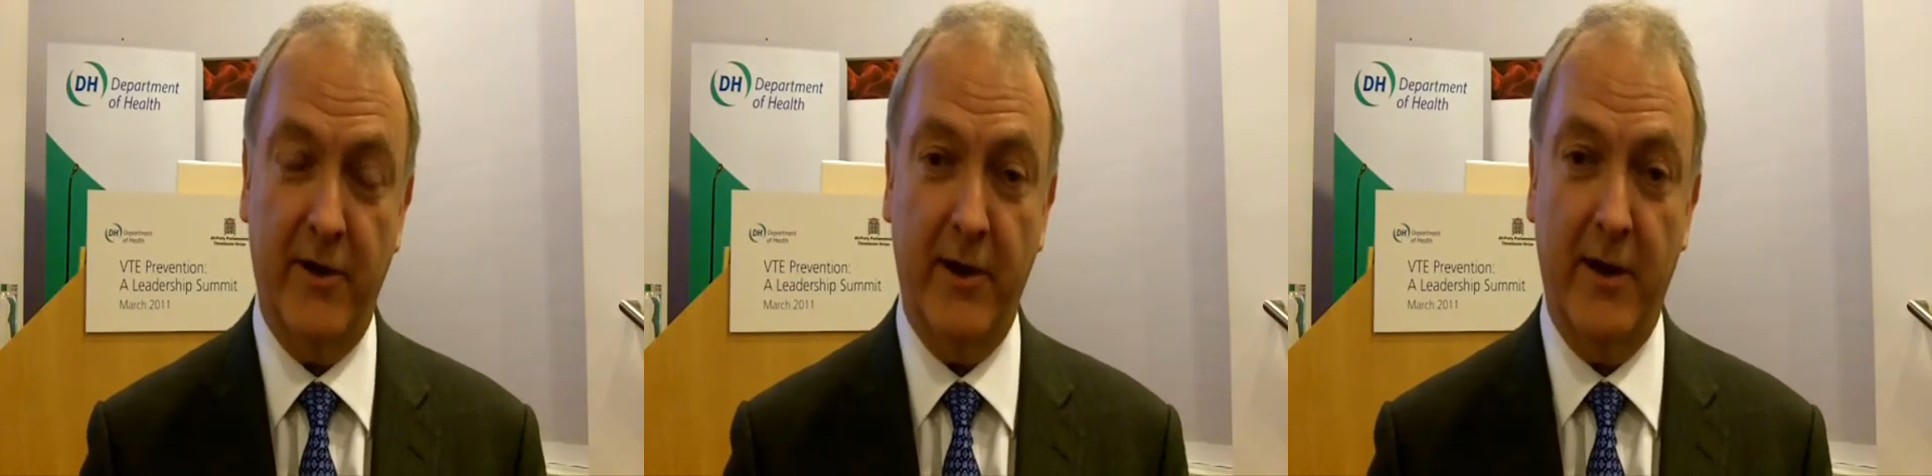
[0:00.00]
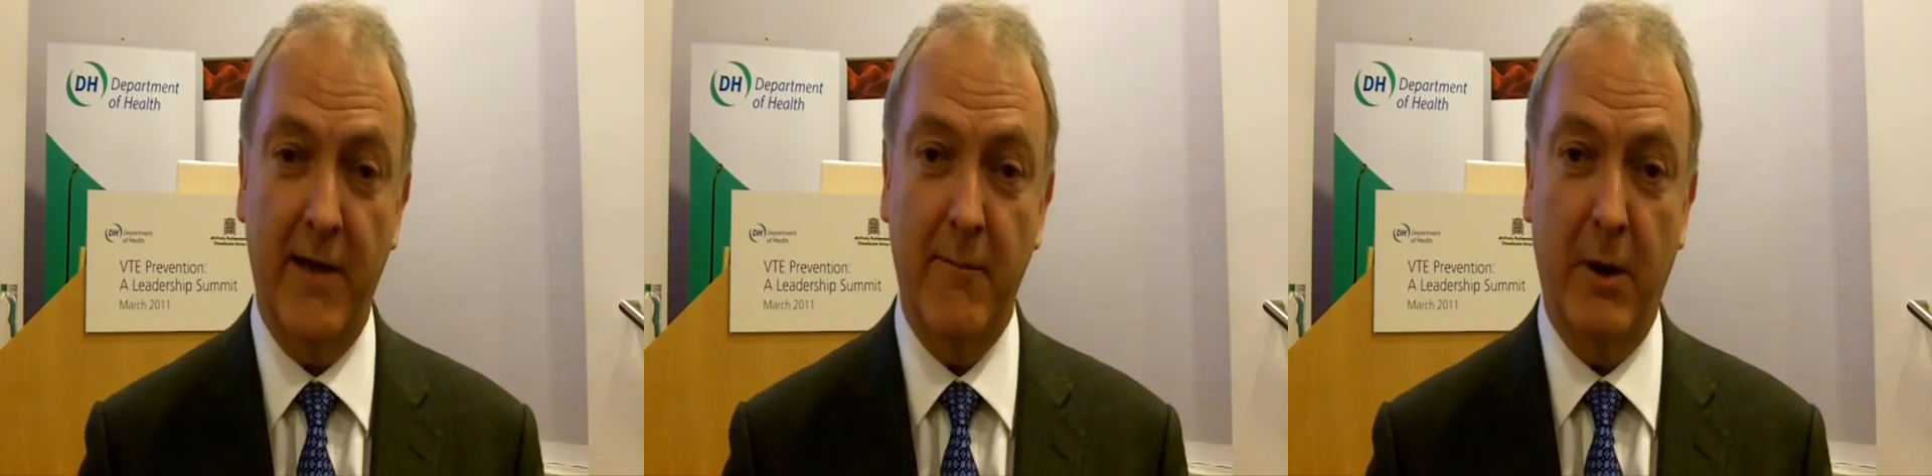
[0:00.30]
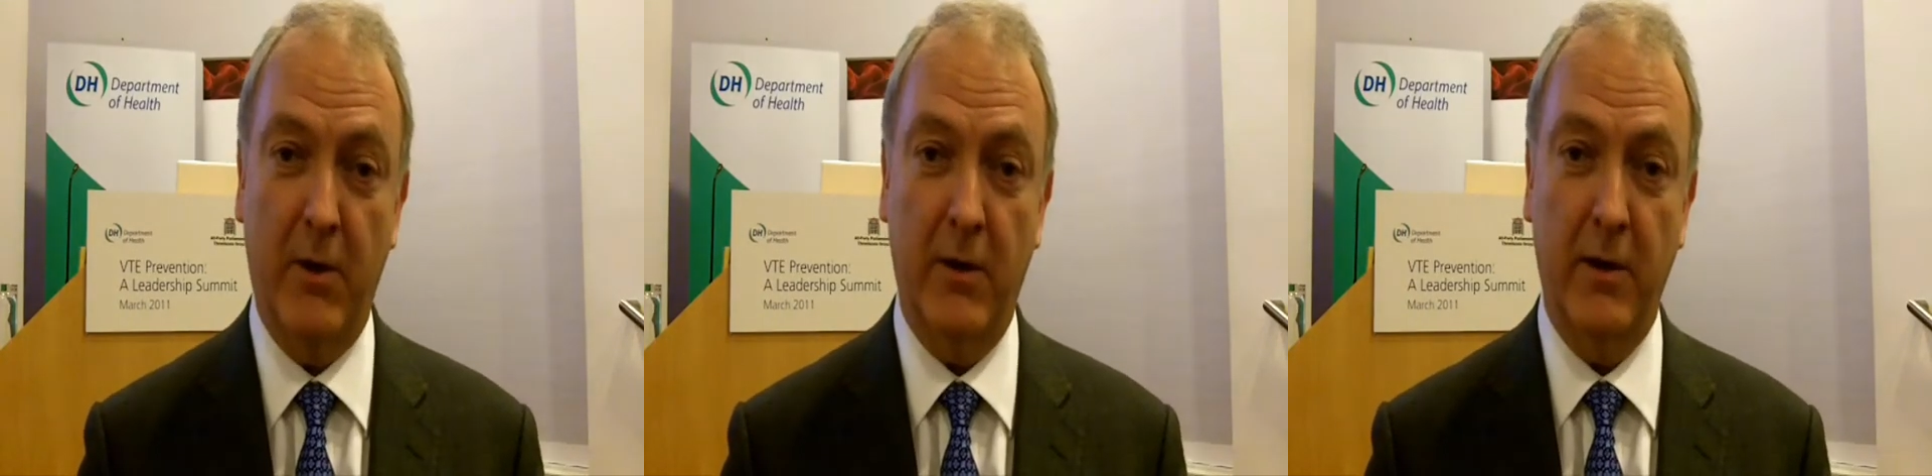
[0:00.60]
and I came
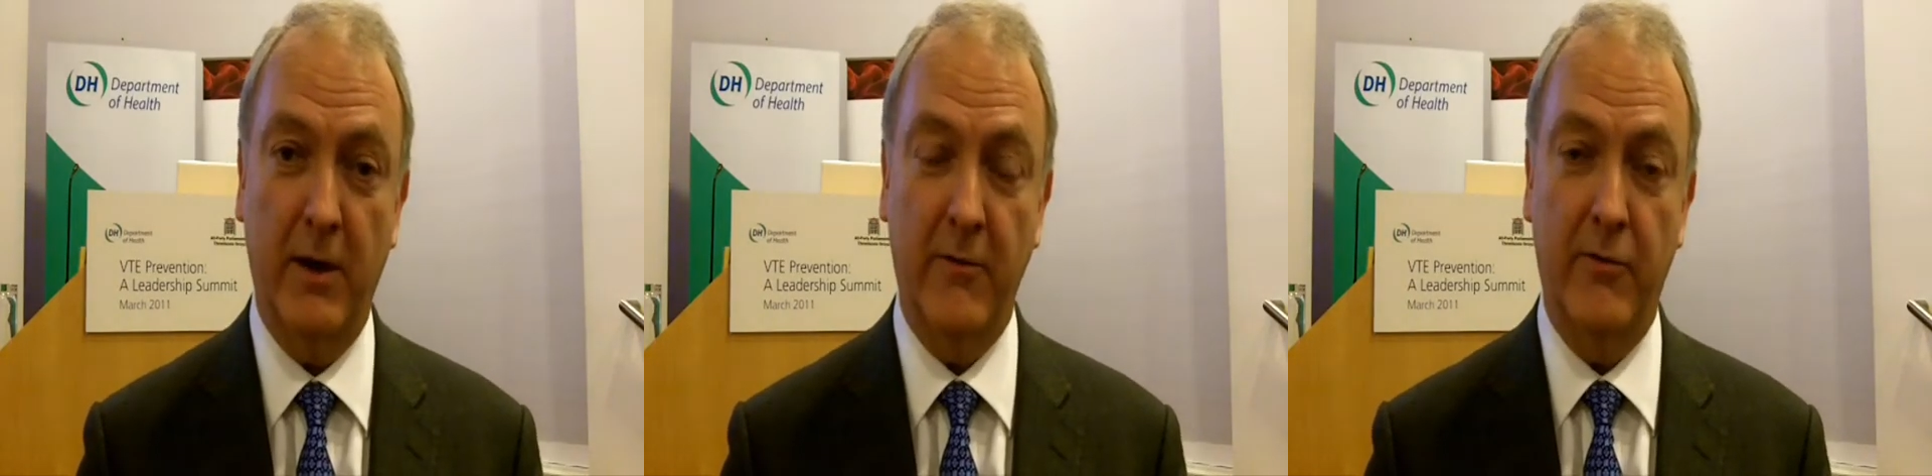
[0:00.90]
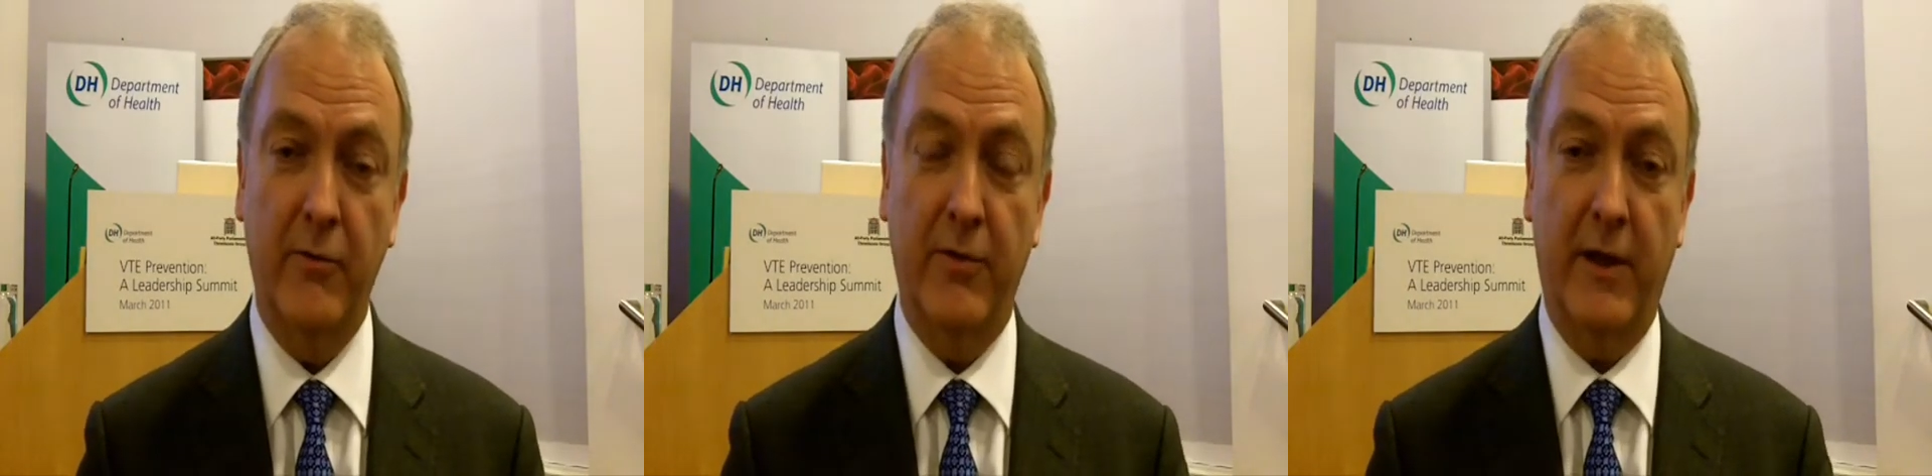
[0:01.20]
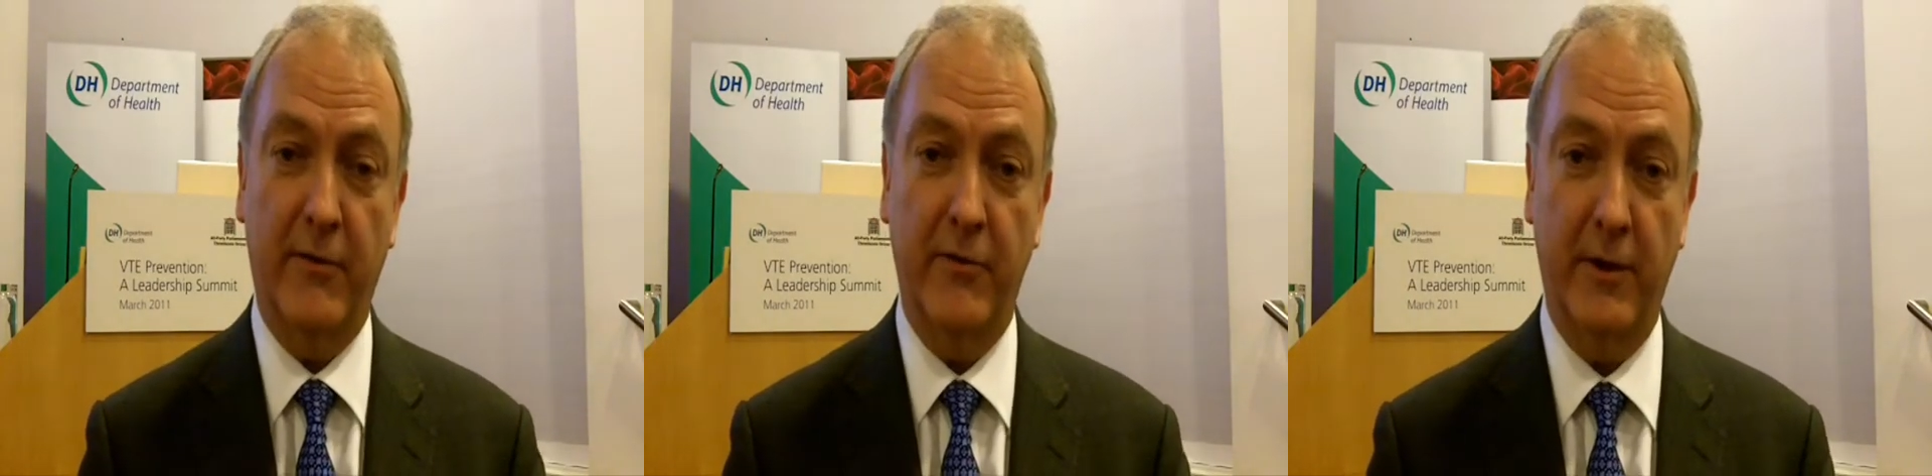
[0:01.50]
along in
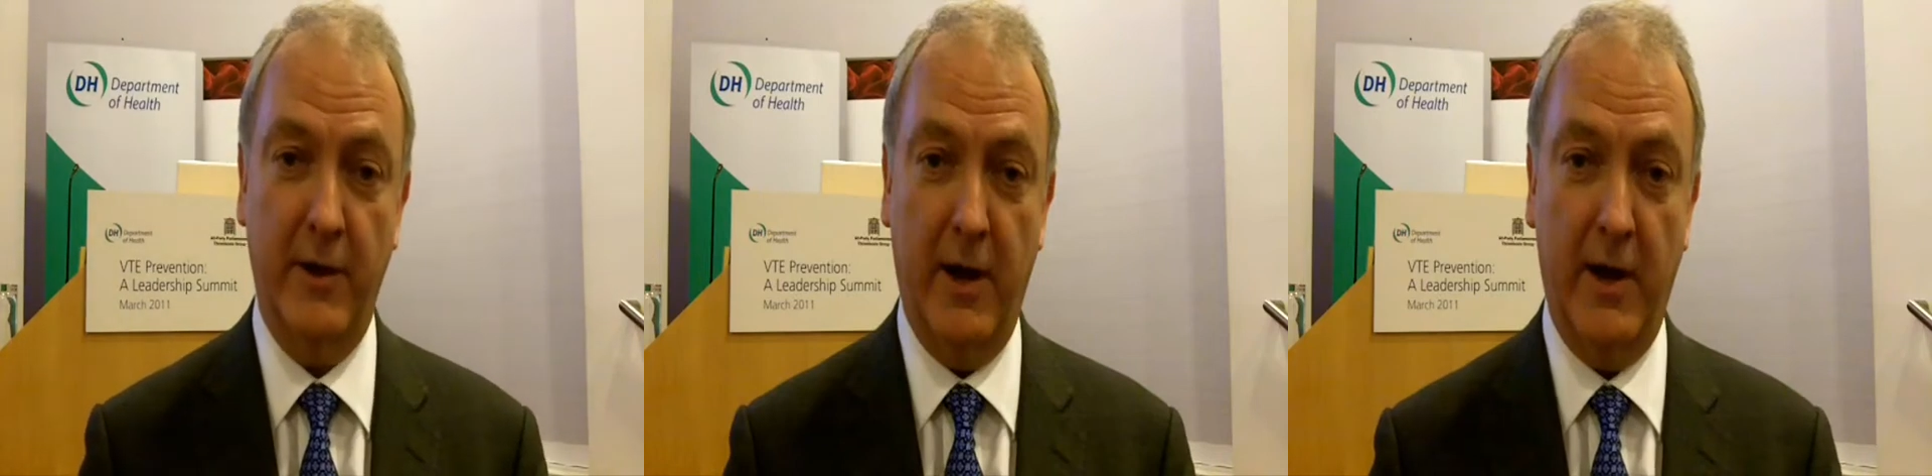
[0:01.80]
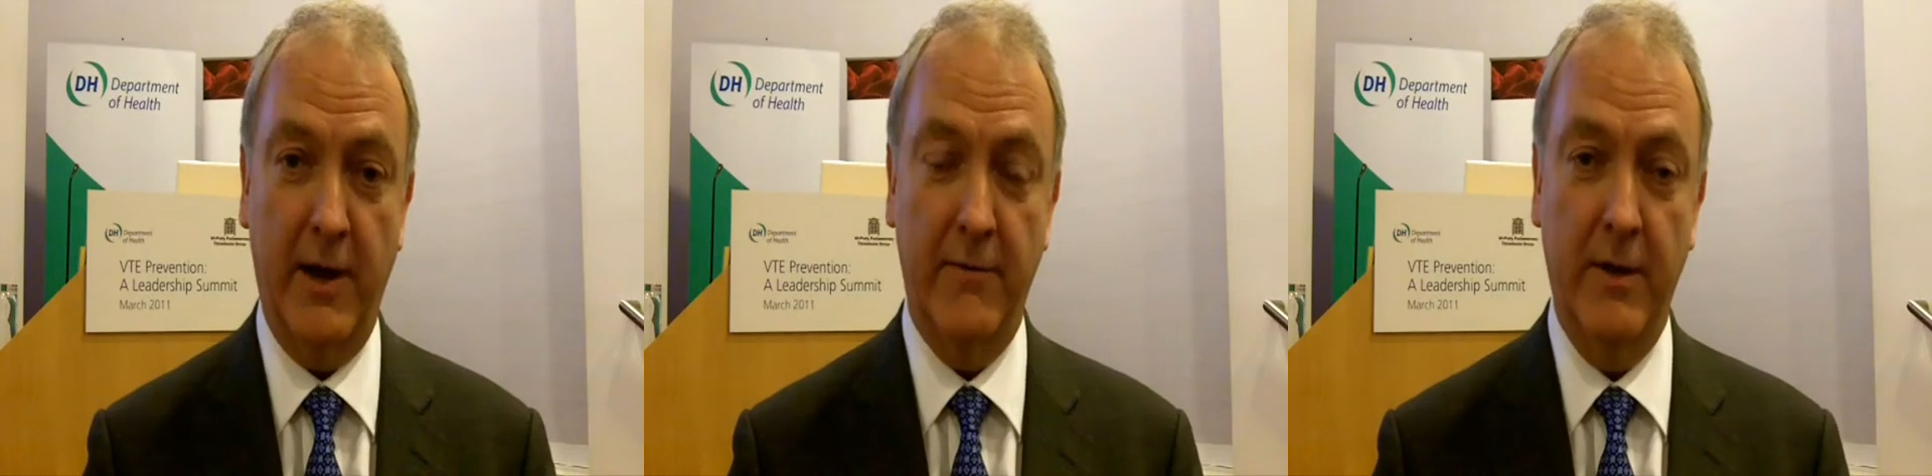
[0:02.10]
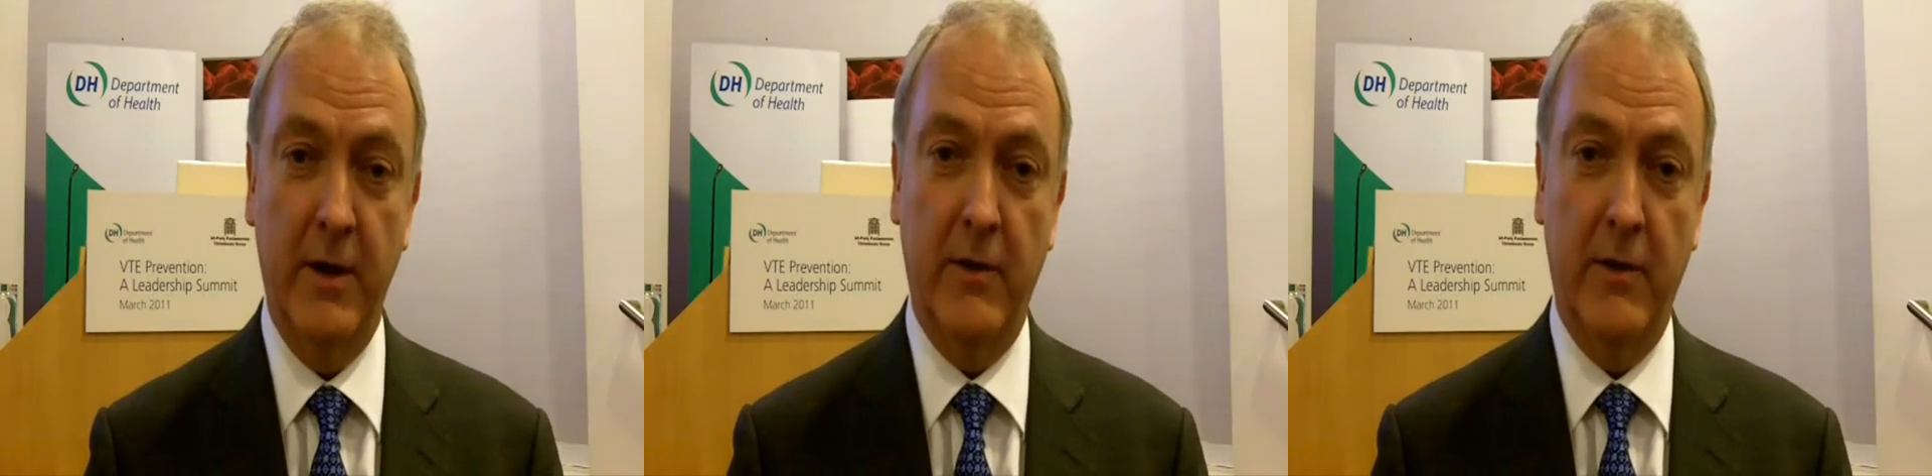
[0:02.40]
2009